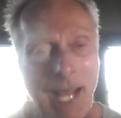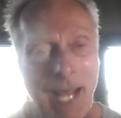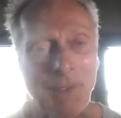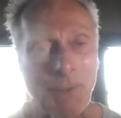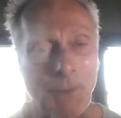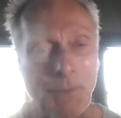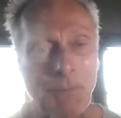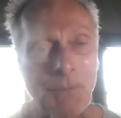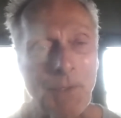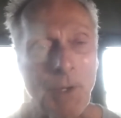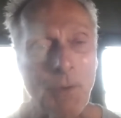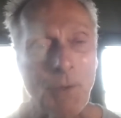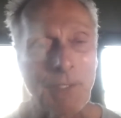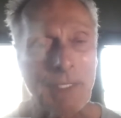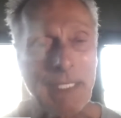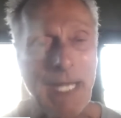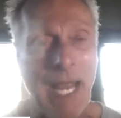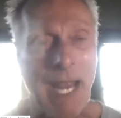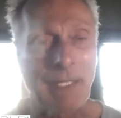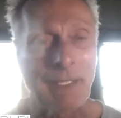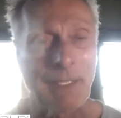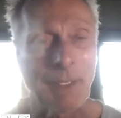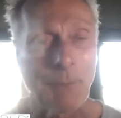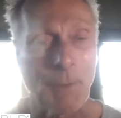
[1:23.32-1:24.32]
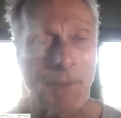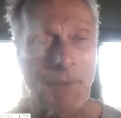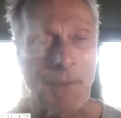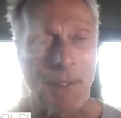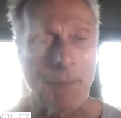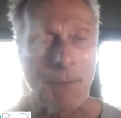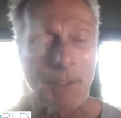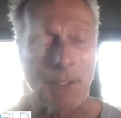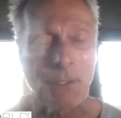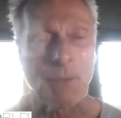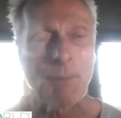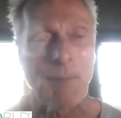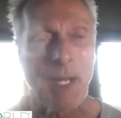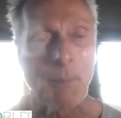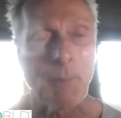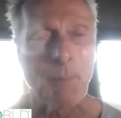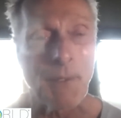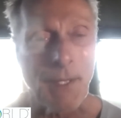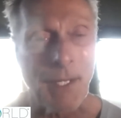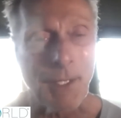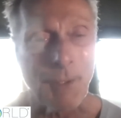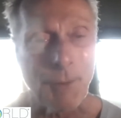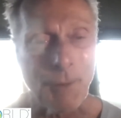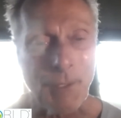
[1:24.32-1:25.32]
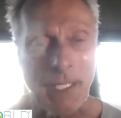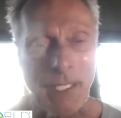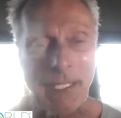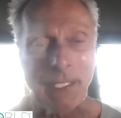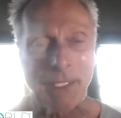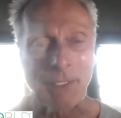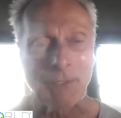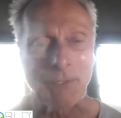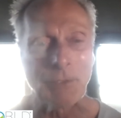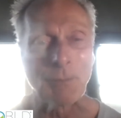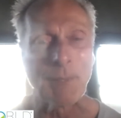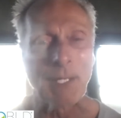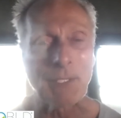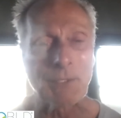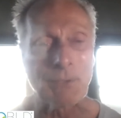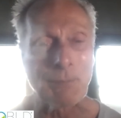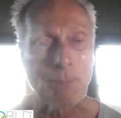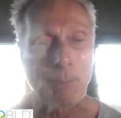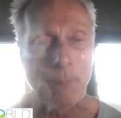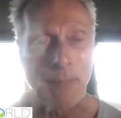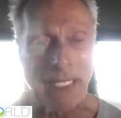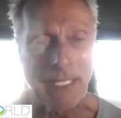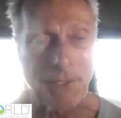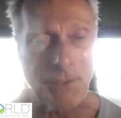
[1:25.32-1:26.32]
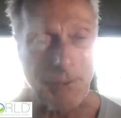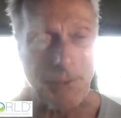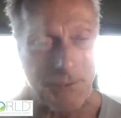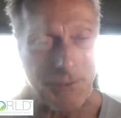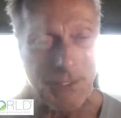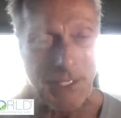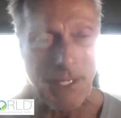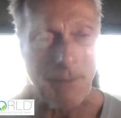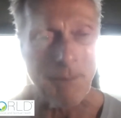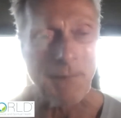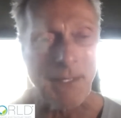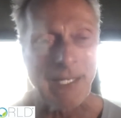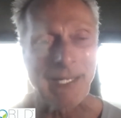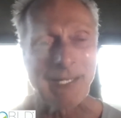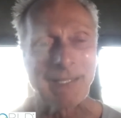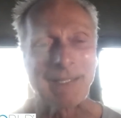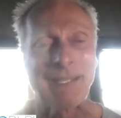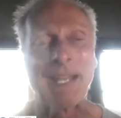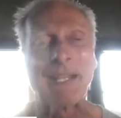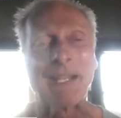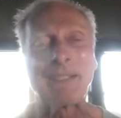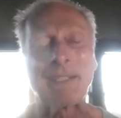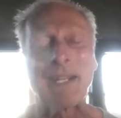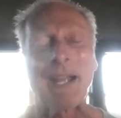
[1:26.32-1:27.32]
don't know exactly what they were doing. Maybe they were eating too much meat or something at the